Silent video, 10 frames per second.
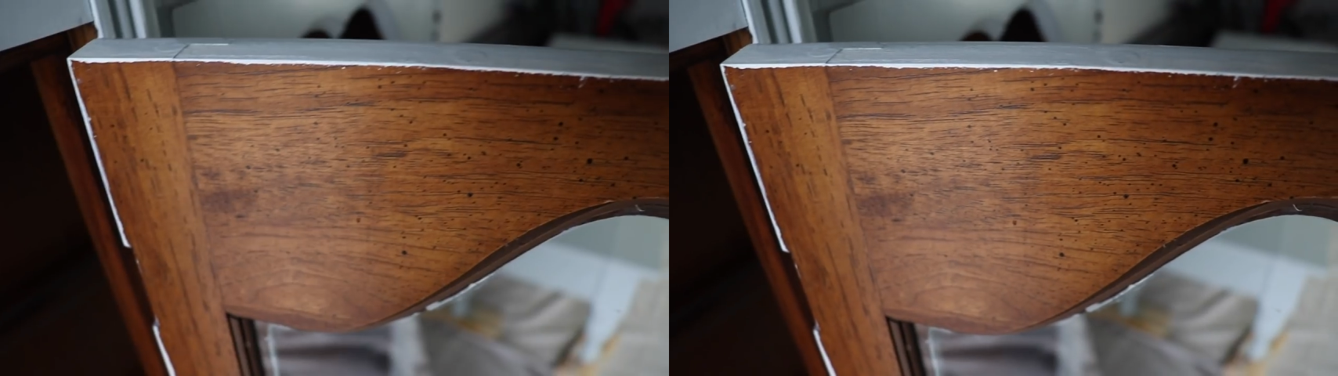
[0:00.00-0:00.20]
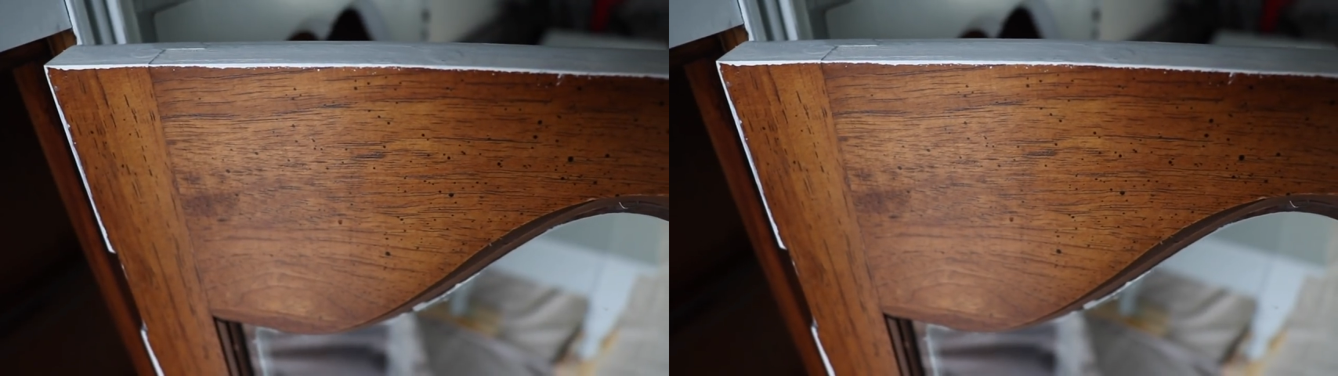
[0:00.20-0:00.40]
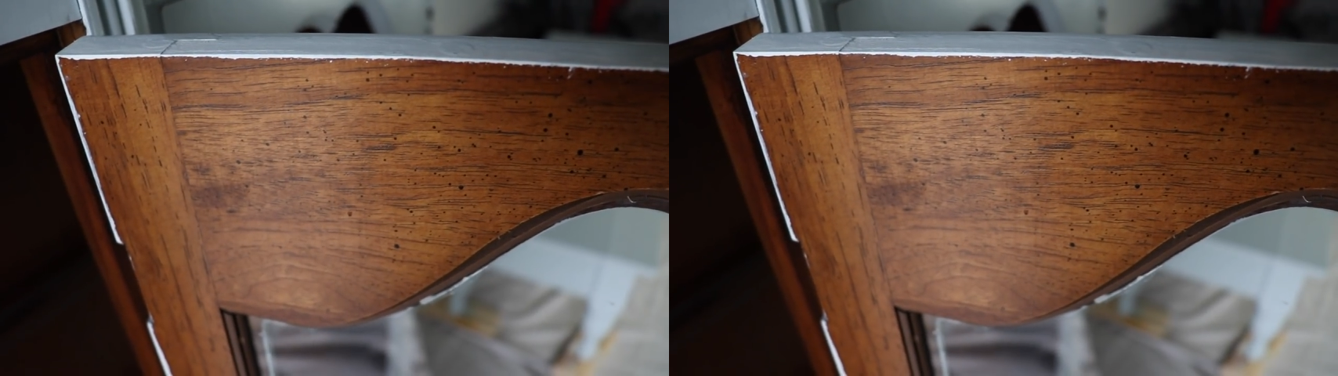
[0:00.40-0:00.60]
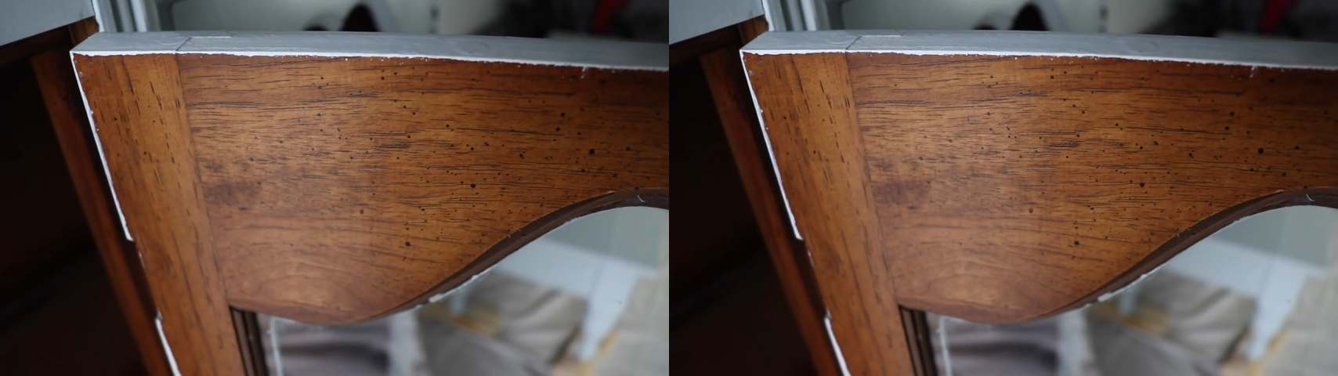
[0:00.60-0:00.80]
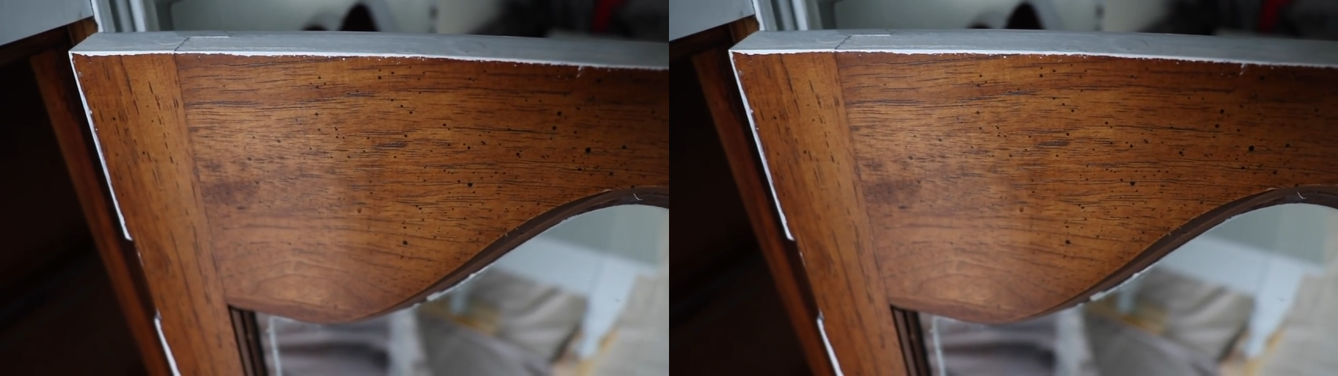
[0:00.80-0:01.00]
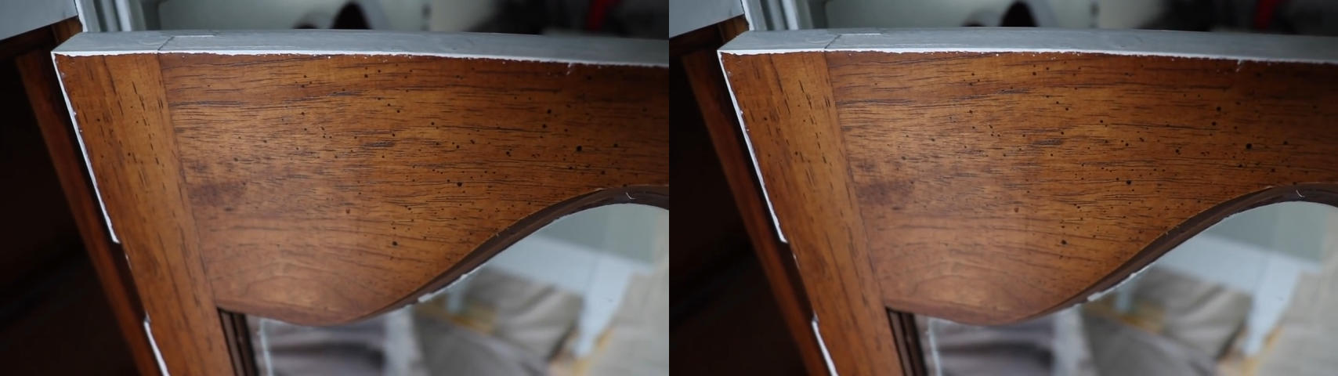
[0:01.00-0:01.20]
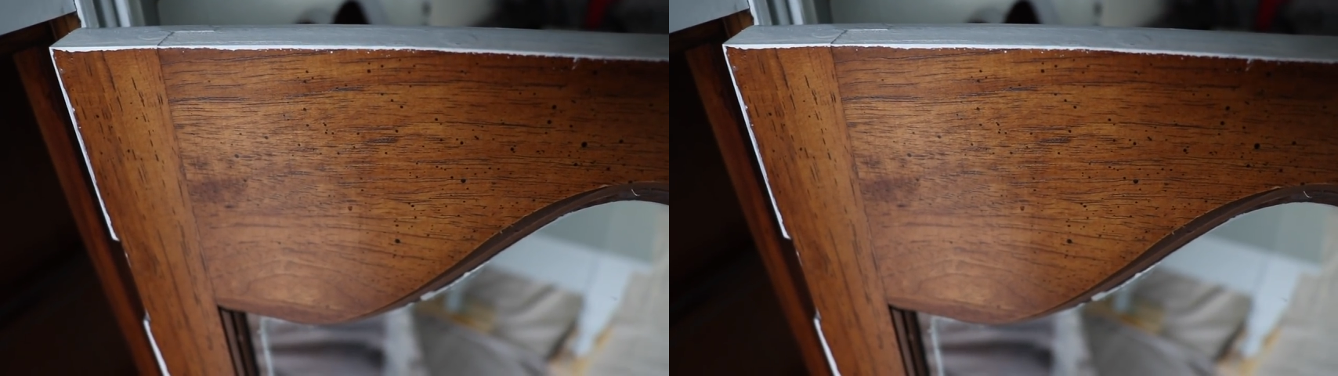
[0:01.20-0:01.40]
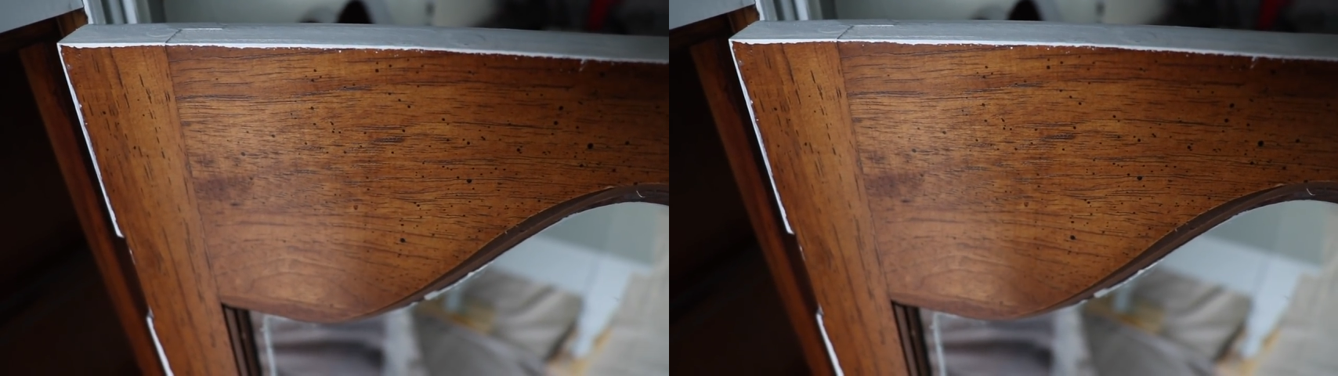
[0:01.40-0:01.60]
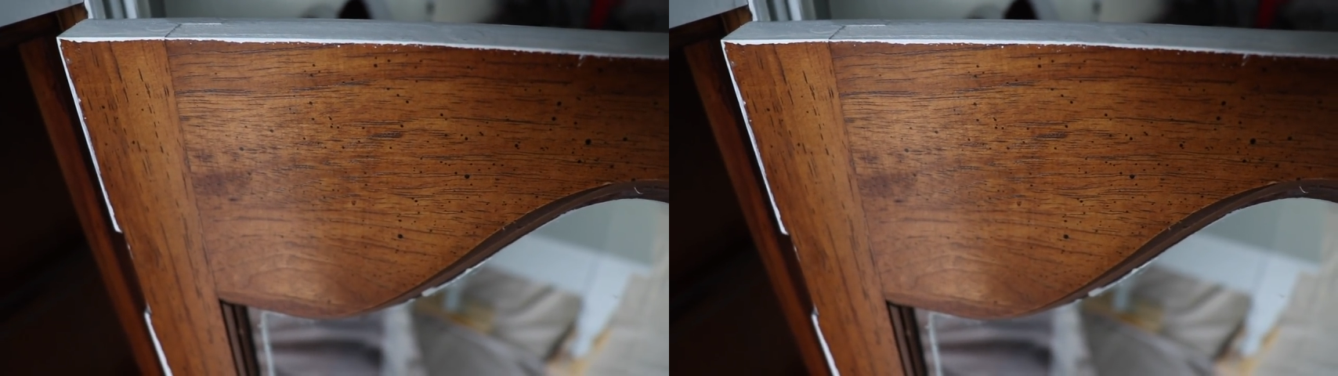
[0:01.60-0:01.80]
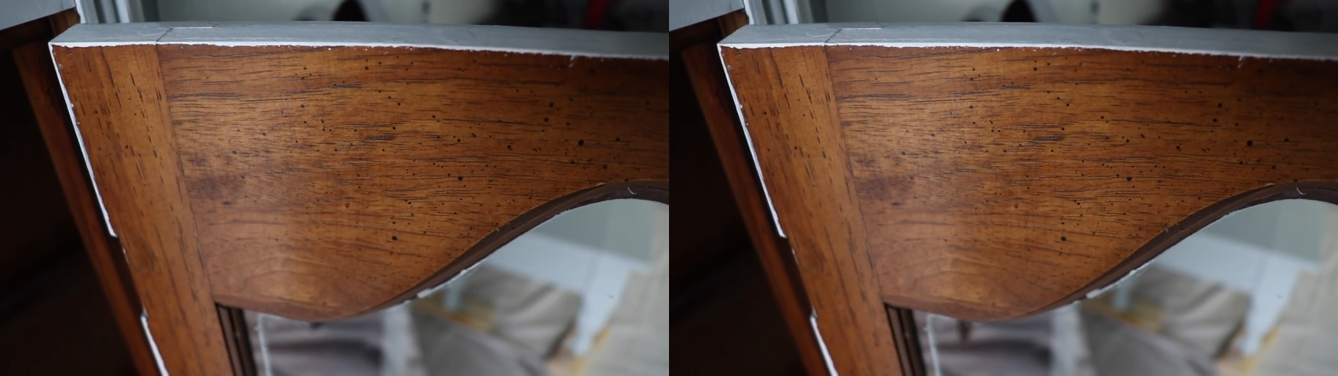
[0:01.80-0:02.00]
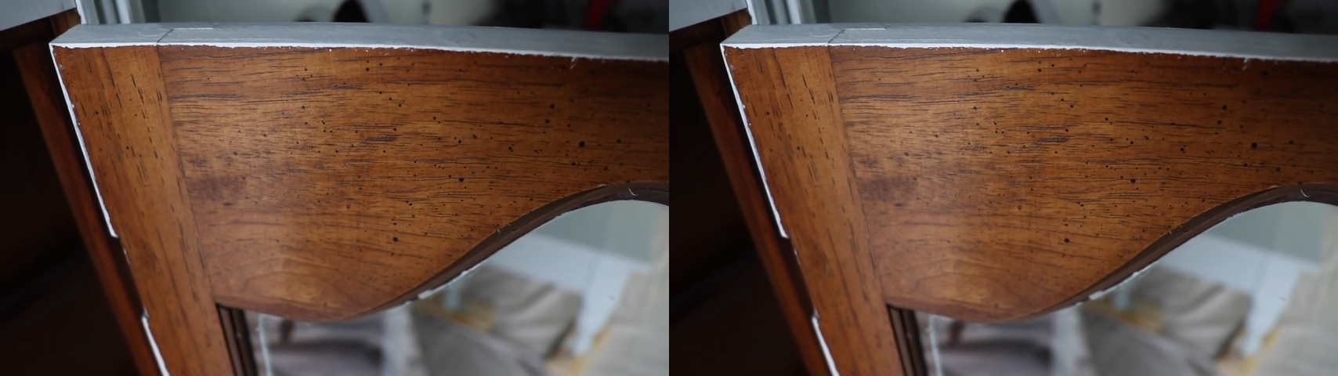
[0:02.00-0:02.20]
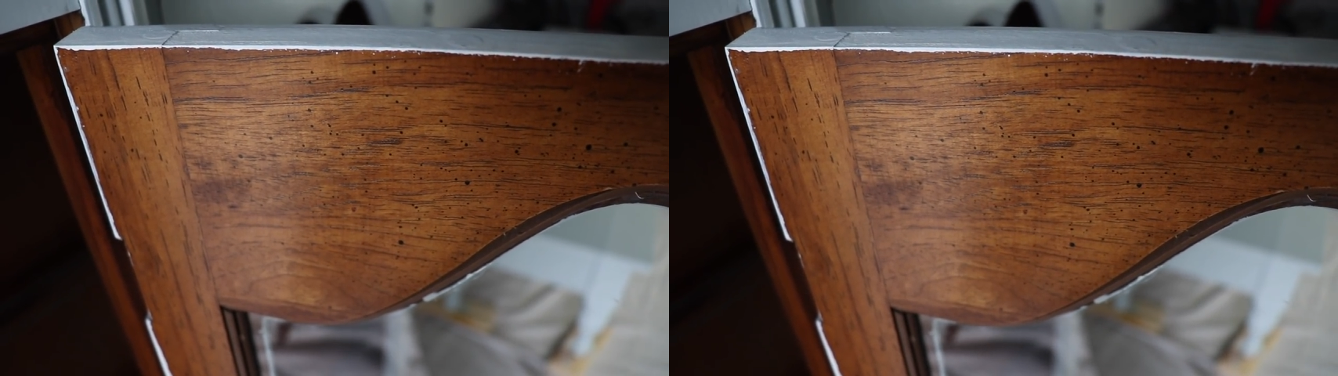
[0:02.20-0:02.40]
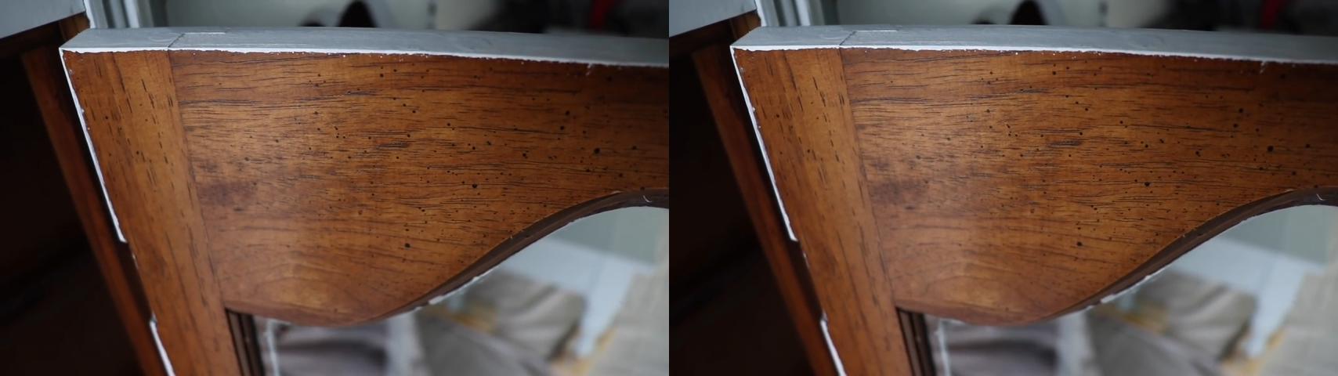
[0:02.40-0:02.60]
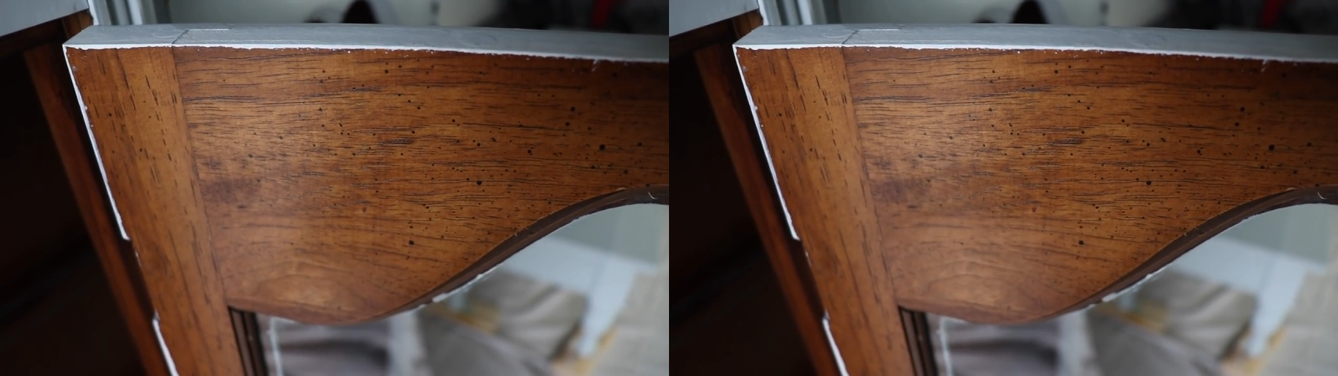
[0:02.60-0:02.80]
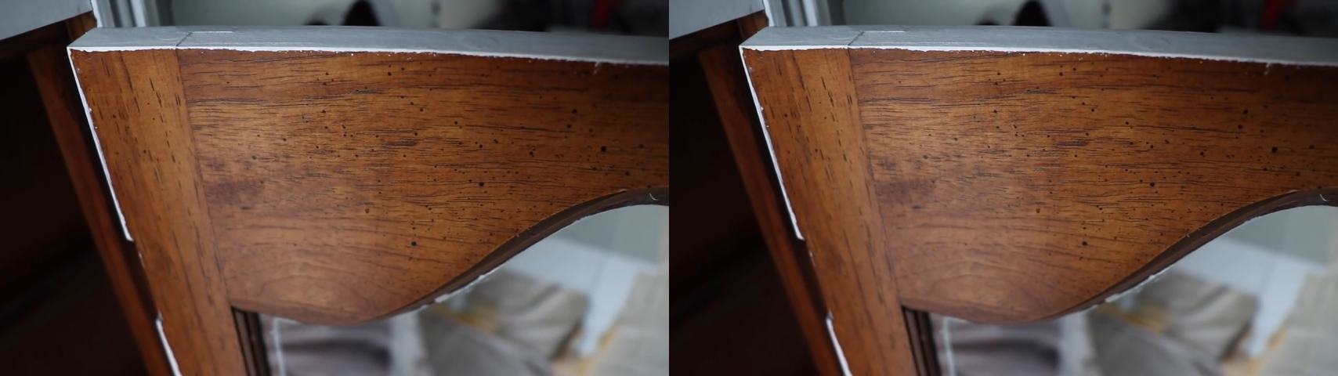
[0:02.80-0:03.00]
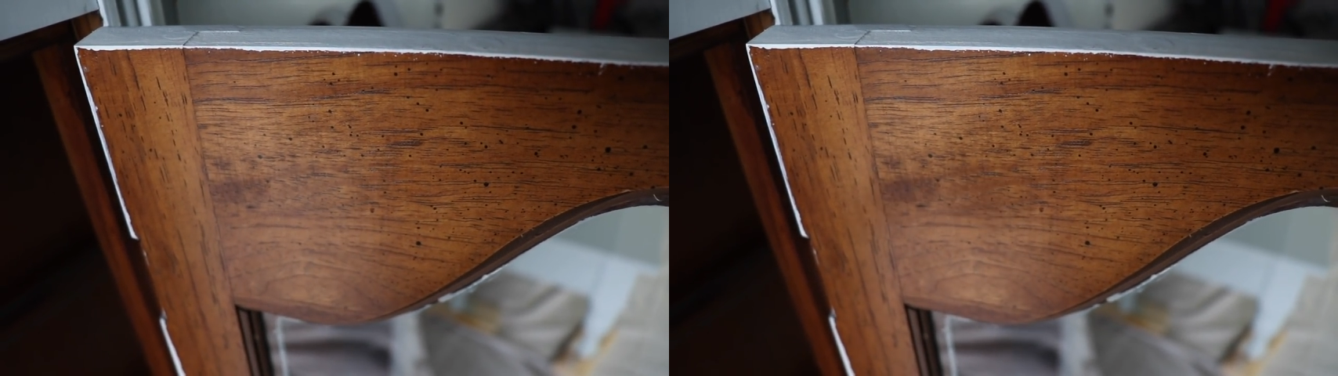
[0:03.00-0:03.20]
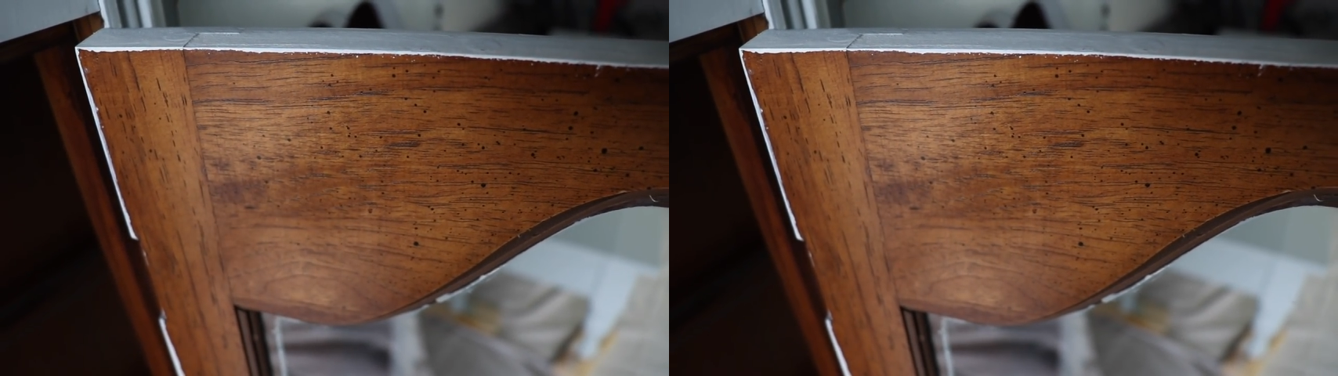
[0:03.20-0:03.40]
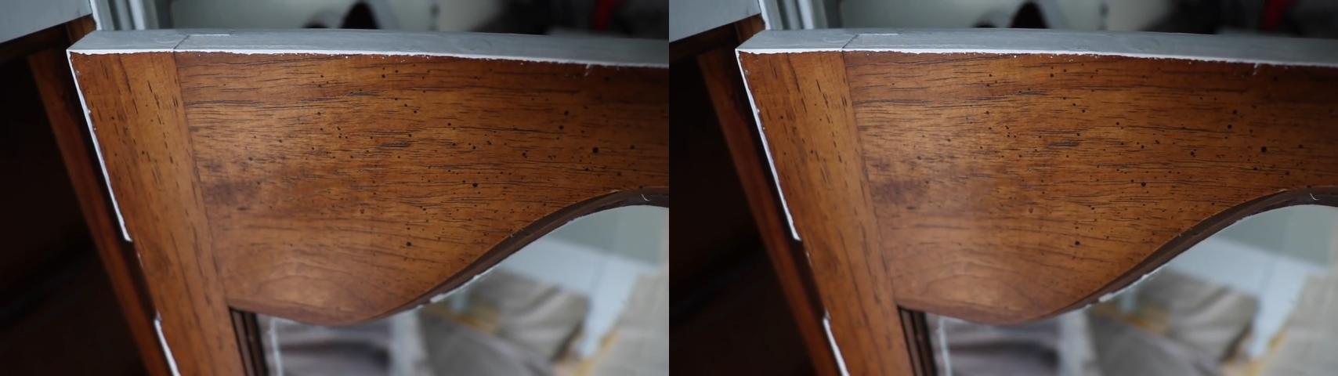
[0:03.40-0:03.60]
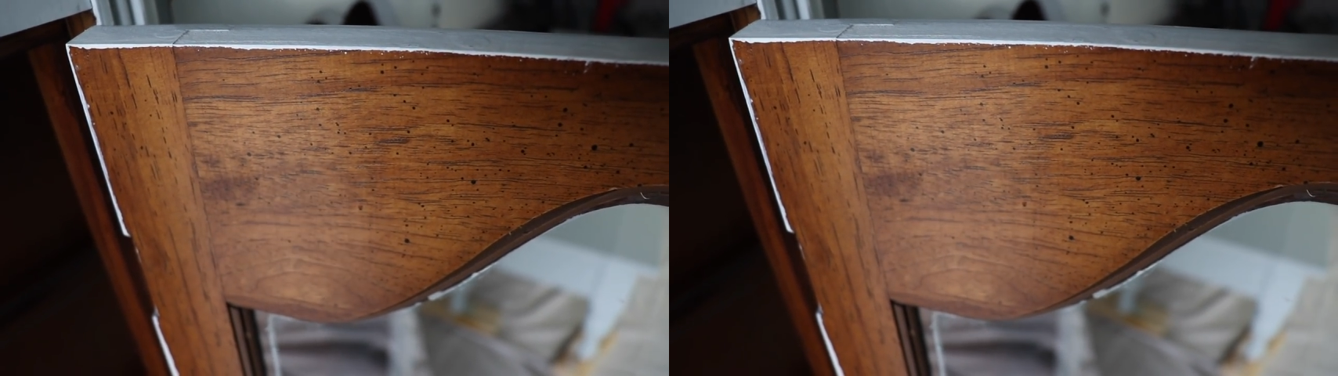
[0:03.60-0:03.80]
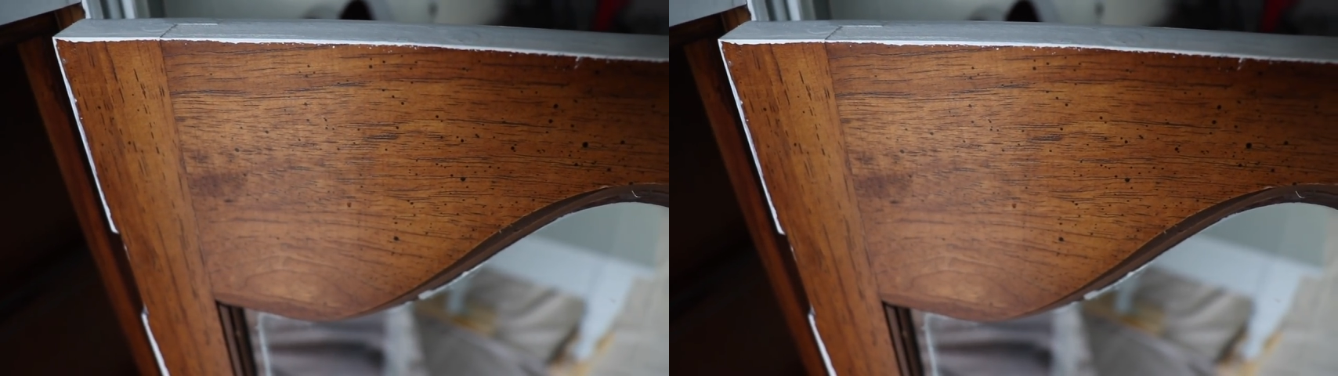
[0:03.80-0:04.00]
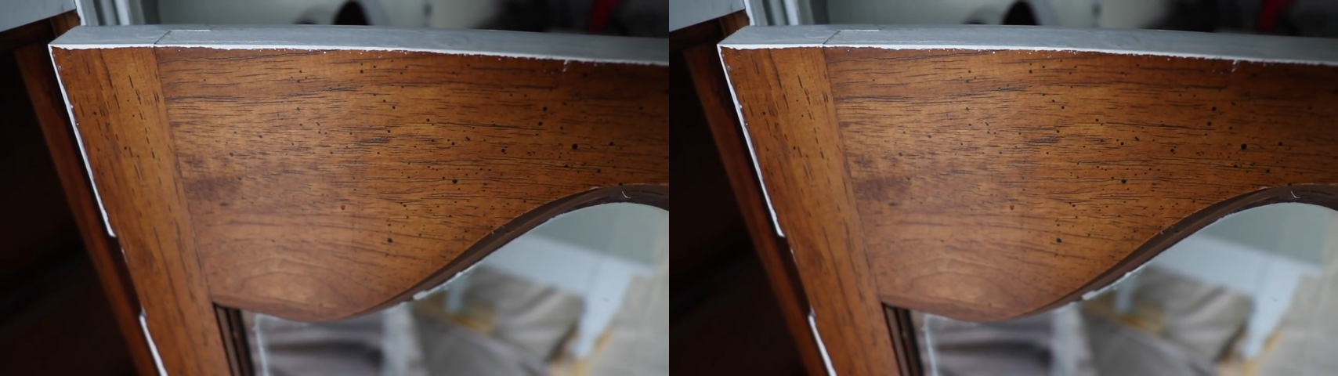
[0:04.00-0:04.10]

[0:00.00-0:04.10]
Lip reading: (no speaker visible)